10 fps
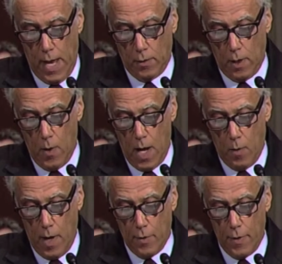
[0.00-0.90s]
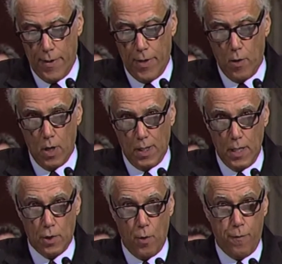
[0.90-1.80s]
We now know, however, that there are
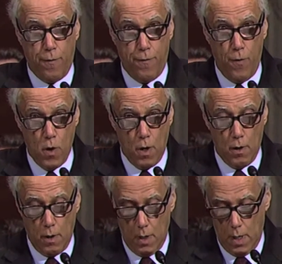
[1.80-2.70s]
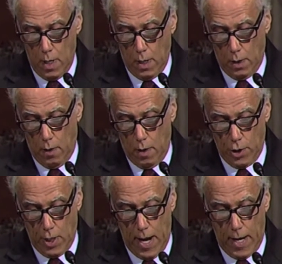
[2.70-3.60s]
at least four
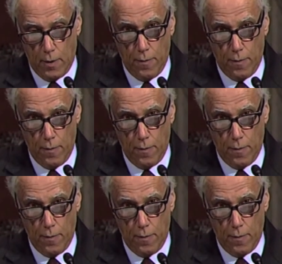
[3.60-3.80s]
large